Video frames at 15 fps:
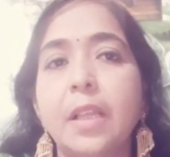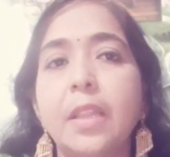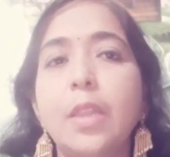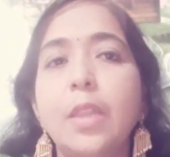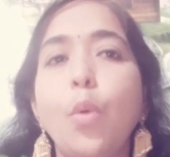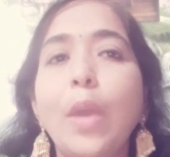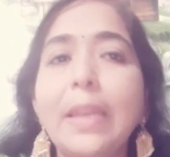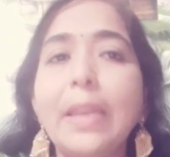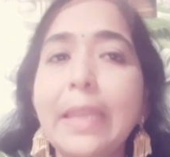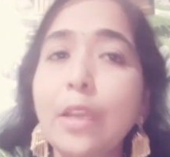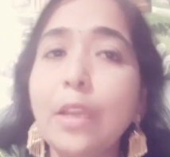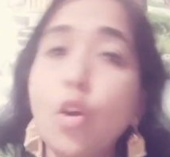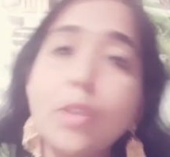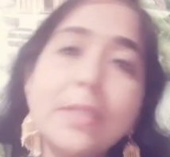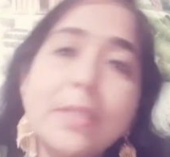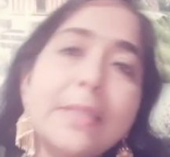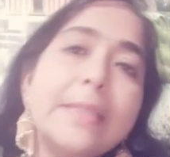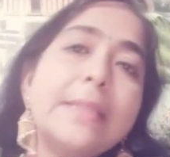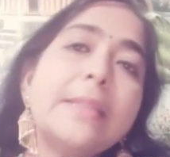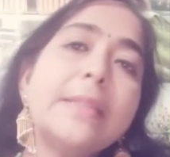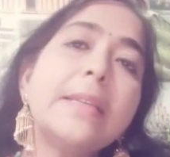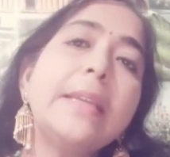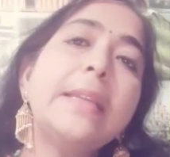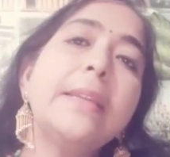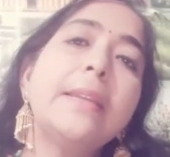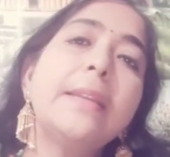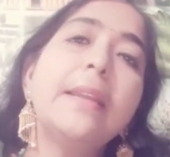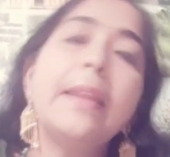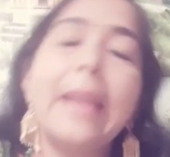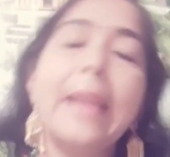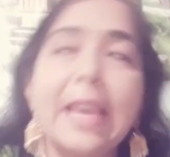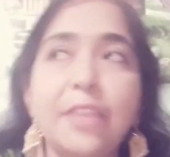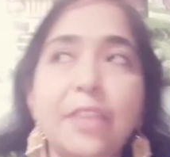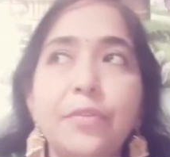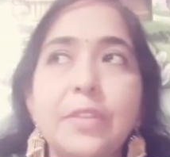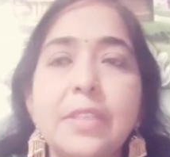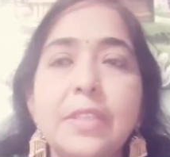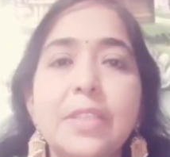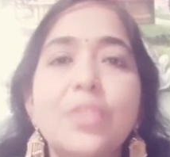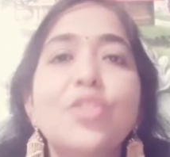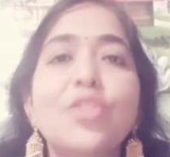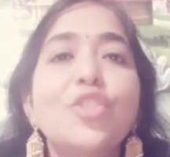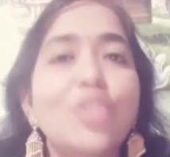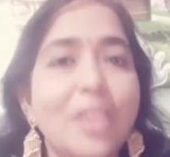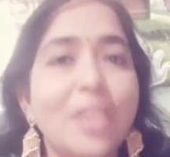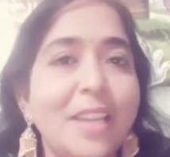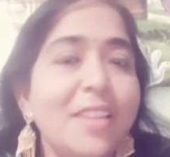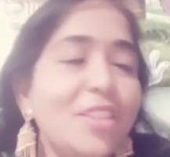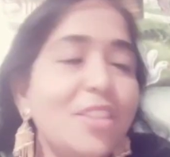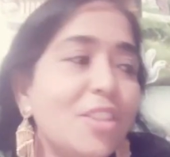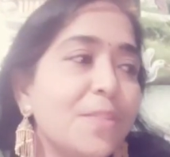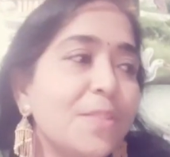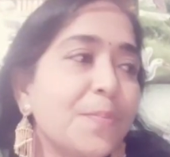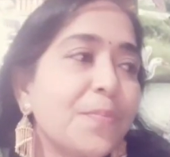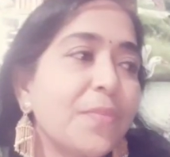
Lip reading: The only constant in life is change,